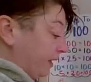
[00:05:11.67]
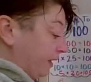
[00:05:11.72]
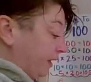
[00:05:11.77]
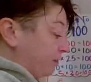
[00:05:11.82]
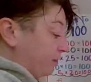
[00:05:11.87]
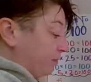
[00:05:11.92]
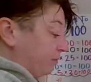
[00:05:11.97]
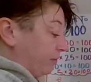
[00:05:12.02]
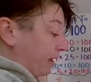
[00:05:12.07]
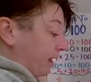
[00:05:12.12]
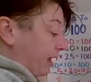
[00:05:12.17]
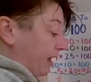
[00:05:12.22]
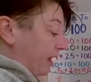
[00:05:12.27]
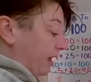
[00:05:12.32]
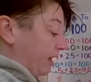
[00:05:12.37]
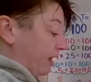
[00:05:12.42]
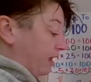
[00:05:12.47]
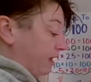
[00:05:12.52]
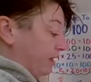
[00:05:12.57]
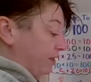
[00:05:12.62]
I
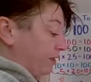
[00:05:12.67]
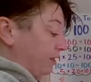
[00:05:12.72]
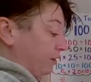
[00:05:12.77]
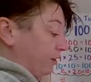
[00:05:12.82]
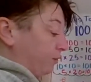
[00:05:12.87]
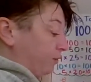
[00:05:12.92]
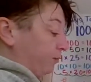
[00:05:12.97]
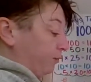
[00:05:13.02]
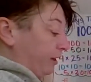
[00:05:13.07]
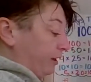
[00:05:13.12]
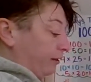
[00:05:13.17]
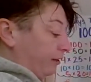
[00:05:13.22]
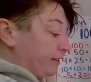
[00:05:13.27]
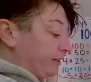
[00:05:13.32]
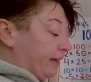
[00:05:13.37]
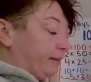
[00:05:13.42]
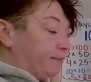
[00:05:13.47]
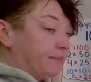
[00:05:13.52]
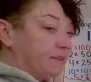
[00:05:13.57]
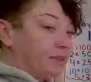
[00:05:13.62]
multiply the
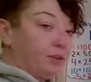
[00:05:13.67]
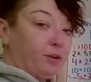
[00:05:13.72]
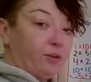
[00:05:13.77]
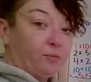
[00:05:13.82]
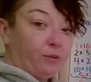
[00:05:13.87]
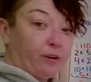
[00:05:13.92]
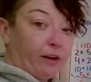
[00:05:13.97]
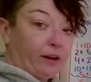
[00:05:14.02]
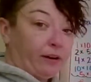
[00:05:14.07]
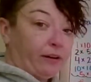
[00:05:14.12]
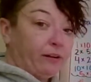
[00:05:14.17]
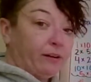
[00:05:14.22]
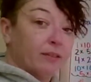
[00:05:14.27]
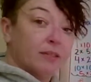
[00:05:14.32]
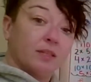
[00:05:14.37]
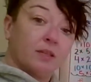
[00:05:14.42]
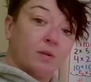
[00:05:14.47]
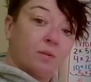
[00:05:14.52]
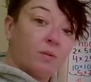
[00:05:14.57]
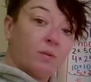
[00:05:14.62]
numerator times the
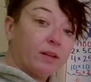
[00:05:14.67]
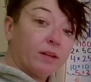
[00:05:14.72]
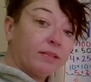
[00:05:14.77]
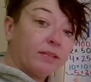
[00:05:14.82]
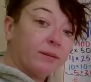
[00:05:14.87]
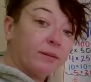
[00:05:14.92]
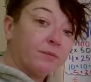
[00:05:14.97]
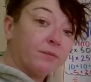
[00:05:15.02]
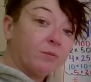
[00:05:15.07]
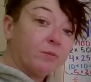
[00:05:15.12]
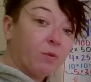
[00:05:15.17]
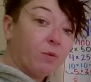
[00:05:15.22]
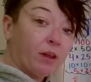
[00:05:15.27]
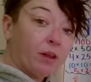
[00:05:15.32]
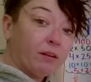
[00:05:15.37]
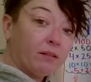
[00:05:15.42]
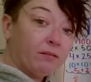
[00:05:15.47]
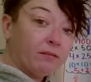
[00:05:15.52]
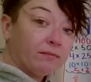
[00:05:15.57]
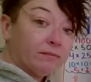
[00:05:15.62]
numerator. So 1 times
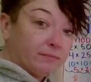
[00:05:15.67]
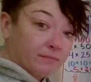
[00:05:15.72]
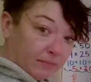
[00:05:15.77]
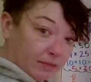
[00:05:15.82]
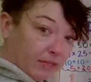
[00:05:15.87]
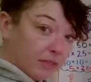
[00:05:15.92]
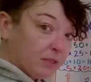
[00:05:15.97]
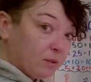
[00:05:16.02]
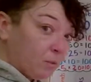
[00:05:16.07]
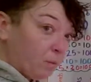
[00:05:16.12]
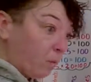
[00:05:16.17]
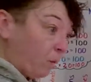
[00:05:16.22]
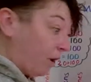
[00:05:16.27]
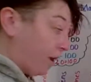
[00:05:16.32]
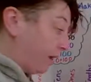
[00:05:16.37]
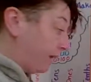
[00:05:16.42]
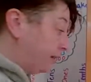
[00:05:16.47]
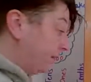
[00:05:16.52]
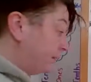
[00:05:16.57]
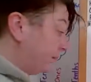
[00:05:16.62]
1 is
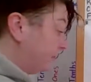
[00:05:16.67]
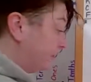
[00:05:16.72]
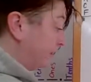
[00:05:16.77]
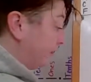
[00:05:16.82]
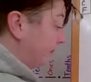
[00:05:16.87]
1.